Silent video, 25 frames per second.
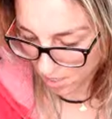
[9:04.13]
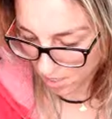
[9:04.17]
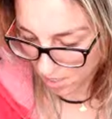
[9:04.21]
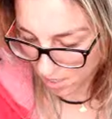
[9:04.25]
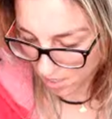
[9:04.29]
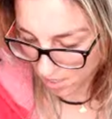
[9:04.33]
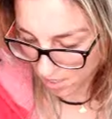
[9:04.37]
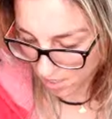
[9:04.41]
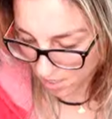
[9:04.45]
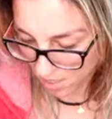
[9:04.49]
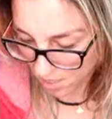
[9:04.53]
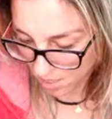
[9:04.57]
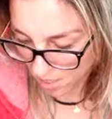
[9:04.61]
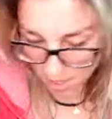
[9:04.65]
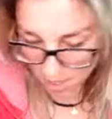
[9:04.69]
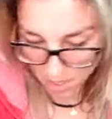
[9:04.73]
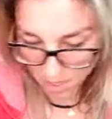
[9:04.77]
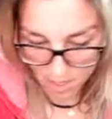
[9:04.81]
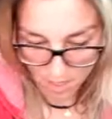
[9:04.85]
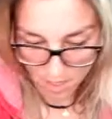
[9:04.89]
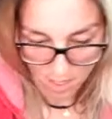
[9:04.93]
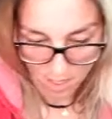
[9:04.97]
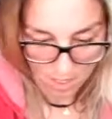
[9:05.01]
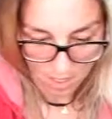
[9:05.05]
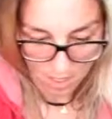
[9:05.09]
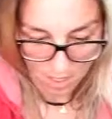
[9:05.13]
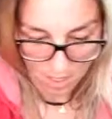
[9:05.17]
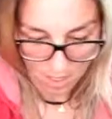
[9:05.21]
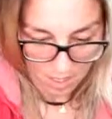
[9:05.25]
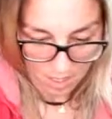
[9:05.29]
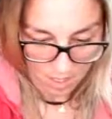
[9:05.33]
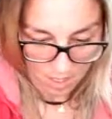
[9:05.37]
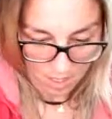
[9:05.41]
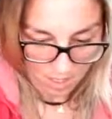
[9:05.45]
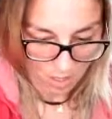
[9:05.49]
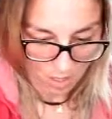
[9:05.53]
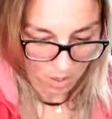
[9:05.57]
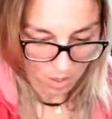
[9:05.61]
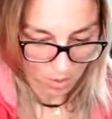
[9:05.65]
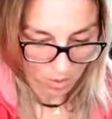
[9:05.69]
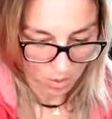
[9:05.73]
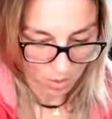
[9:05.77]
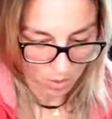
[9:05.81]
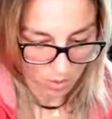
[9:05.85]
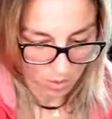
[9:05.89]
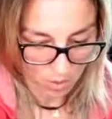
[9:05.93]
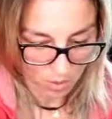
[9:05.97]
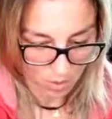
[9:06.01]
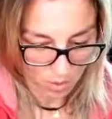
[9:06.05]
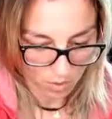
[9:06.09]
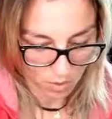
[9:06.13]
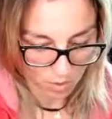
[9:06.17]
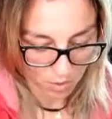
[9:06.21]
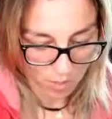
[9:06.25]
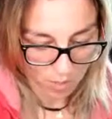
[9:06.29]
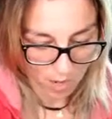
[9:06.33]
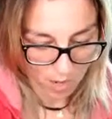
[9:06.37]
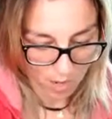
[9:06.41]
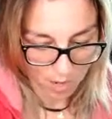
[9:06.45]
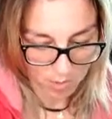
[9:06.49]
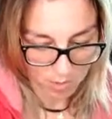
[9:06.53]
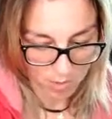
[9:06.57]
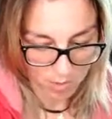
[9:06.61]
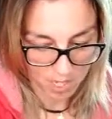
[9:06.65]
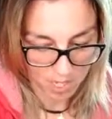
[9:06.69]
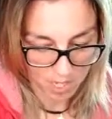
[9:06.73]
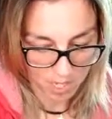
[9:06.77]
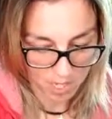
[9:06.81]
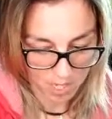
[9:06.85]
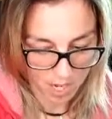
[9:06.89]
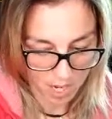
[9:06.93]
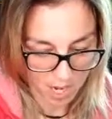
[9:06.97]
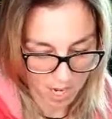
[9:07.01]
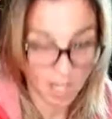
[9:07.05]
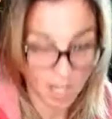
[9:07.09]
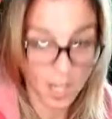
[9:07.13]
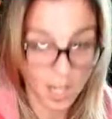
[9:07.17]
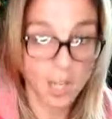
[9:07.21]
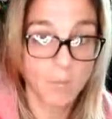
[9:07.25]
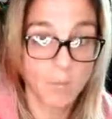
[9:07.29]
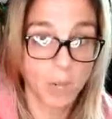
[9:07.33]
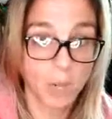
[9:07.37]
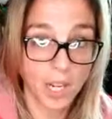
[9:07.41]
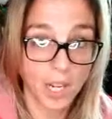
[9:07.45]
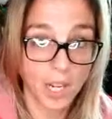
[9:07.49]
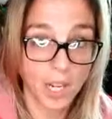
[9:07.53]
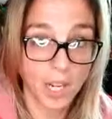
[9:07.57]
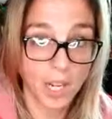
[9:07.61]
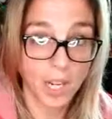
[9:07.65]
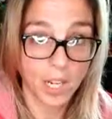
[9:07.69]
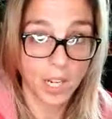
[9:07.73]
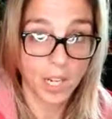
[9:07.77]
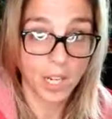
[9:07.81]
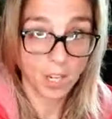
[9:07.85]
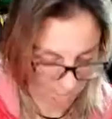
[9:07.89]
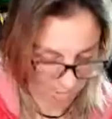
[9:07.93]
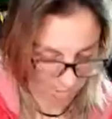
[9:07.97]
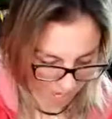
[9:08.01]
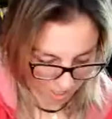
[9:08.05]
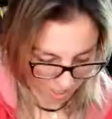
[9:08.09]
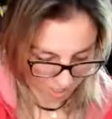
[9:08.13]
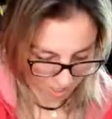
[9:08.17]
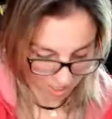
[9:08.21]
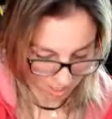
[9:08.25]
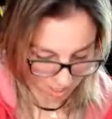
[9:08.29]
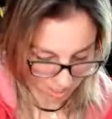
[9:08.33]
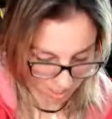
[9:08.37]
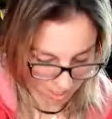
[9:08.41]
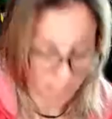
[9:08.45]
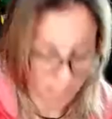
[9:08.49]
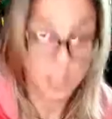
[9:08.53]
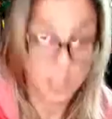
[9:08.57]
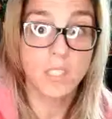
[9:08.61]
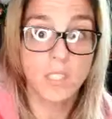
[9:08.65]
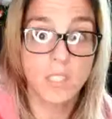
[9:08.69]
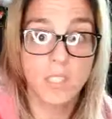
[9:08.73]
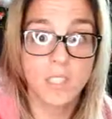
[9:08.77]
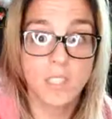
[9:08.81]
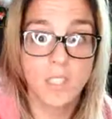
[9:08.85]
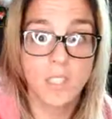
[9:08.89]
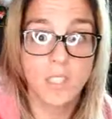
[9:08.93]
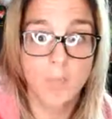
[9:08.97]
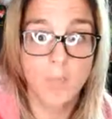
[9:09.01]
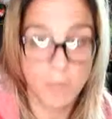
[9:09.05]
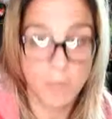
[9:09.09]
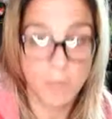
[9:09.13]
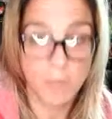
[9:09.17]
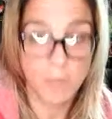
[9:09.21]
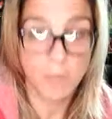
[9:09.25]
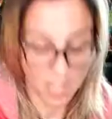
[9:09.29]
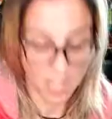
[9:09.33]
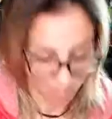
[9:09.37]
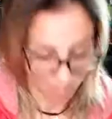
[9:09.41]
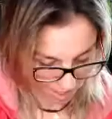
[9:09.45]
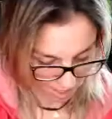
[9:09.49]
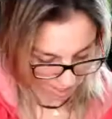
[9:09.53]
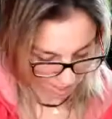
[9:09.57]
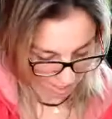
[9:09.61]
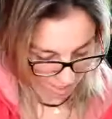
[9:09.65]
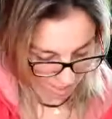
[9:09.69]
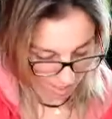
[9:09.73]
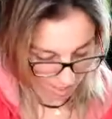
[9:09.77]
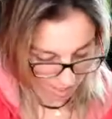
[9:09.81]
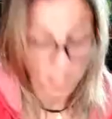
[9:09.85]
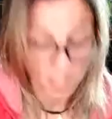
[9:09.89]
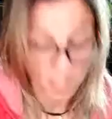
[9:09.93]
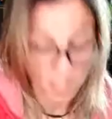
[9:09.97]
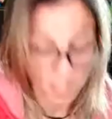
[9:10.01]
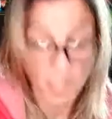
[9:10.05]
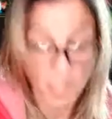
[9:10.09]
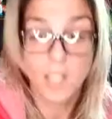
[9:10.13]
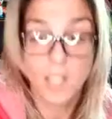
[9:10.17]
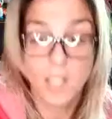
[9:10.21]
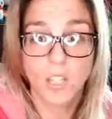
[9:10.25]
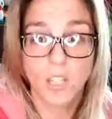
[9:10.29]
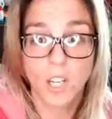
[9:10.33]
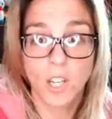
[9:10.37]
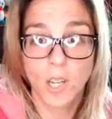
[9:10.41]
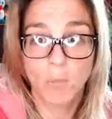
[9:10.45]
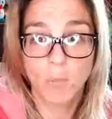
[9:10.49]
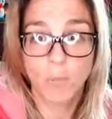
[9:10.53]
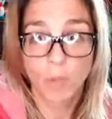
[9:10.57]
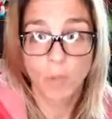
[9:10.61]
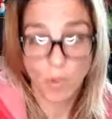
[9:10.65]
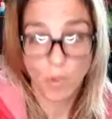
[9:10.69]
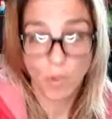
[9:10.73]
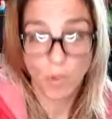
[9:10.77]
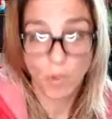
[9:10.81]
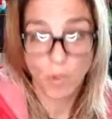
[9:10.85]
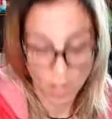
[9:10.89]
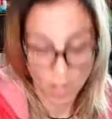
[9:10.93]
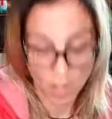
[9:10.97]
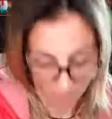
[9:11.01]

this. So it probably caused the heartbreak. Okay, actually, since it's up there, you can see your Emperor,